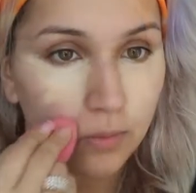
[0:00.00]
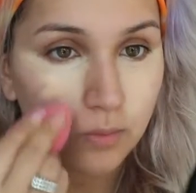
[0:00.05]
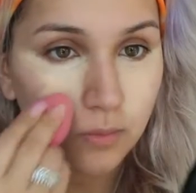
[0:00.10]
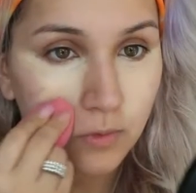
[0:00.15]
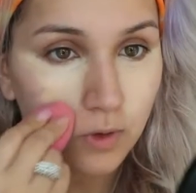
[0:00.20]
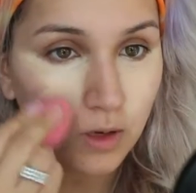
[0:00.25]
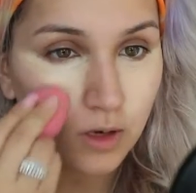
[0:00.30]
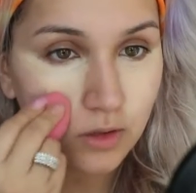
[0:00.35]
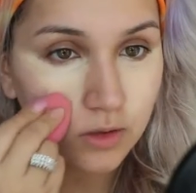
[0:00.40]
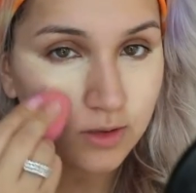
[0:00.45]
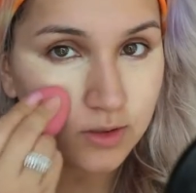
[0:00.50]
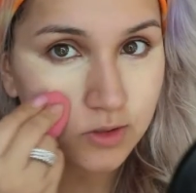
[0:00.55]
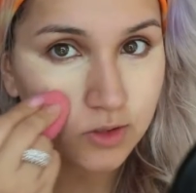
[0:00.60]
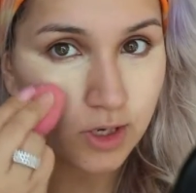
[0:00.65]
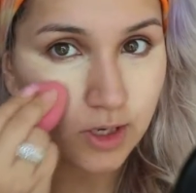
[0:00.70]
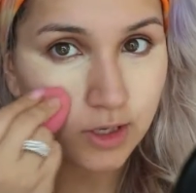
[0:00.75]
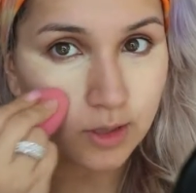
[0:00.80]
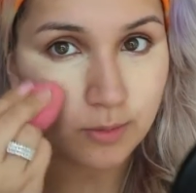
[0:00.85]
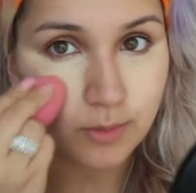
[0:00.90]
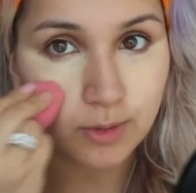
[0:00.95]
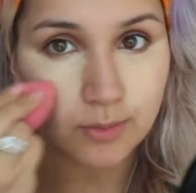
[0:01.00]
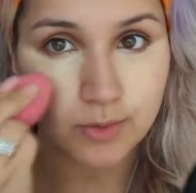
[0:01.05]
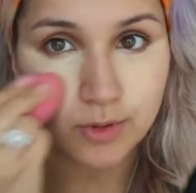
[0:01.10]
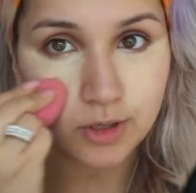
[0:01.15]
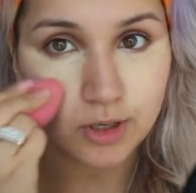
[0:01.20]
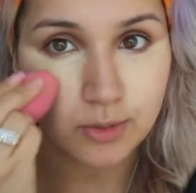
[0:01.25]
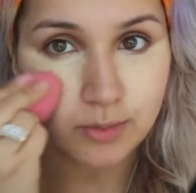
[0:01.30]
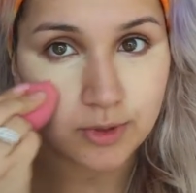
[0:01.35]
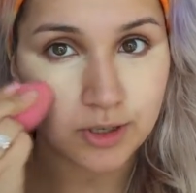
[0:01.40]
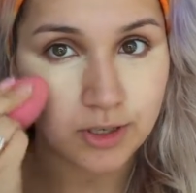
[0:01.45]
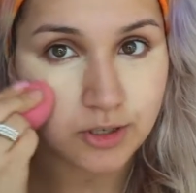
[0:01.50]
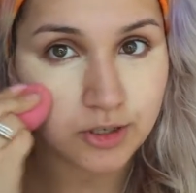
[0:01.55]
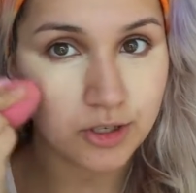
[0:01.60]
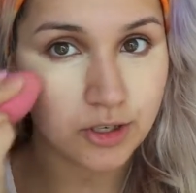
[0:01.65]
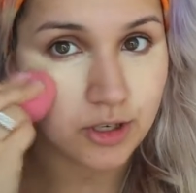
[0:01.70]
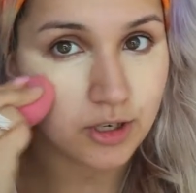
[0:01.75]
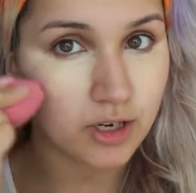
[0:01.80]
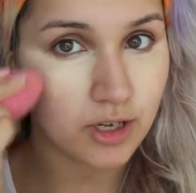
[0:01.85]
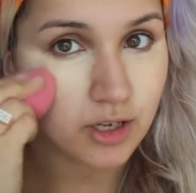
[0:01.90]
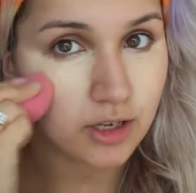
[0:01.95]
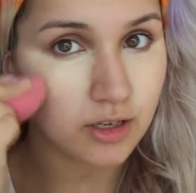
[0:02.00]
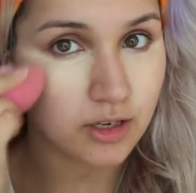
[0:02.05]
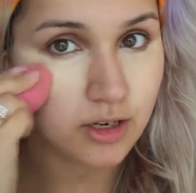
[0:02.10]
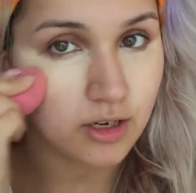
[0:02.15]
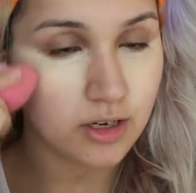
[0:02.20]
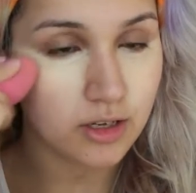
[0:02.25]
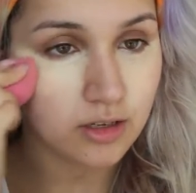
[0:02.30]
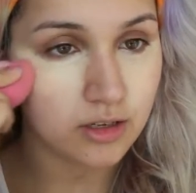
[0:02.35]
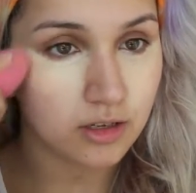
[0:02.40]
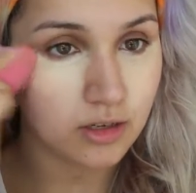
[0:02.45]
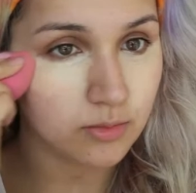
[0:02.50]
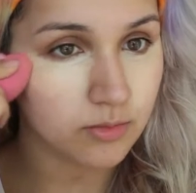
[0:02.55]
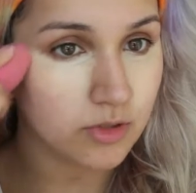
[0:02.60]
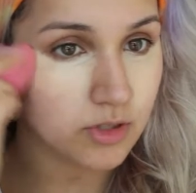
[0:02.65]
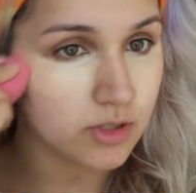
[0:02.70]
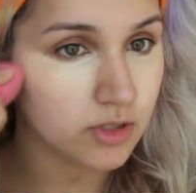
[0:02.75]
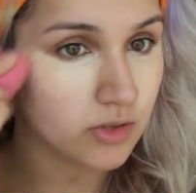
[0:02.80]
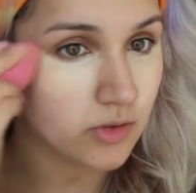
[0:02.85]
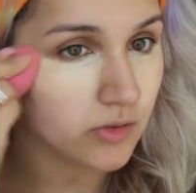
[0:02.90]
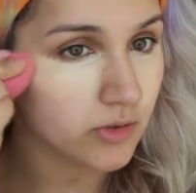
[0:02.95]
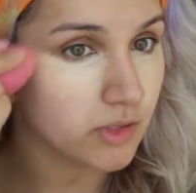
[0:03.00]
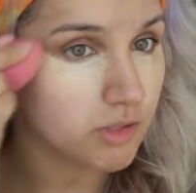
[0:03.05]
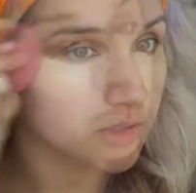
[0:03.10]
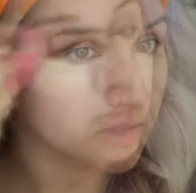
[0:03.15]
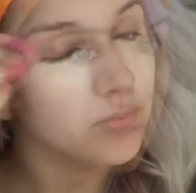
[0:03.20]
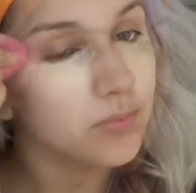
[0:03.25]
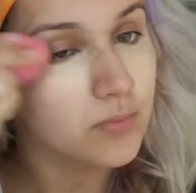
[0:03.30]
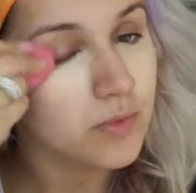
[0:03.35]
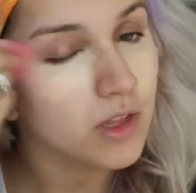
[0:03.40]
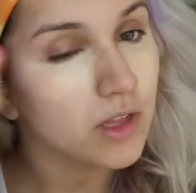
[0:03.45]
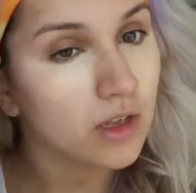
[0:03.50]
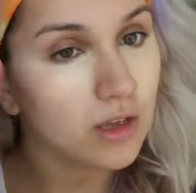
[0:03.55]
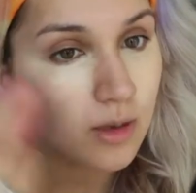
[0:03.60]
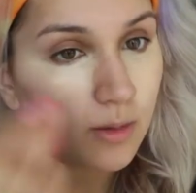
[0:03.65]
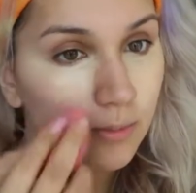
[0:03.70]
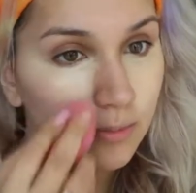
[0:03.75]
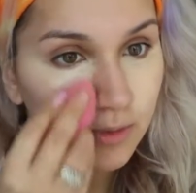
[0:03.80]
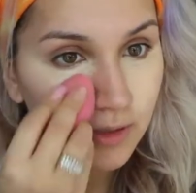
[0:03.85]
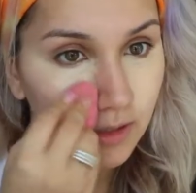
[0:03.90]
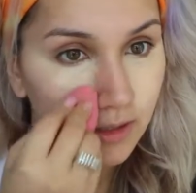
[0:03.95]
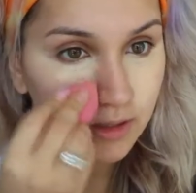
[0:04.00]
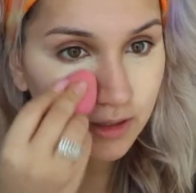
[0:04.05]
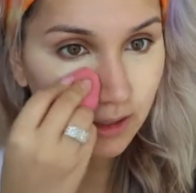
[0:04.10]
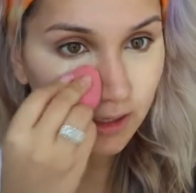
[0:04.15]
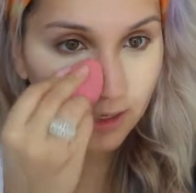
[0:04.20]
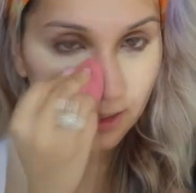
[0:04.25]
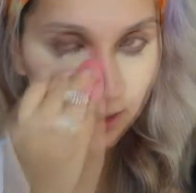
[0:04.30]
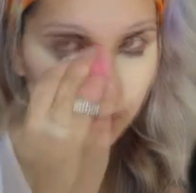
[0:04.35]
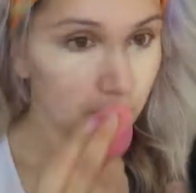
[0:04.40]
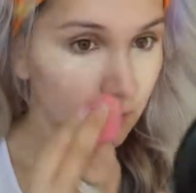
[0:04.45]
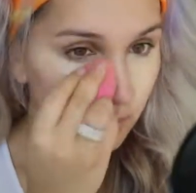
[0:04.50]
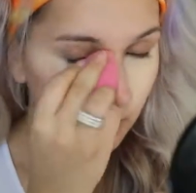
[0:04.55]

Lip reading: Okay, and then taking my beauty blender and I'm just going to blend that out.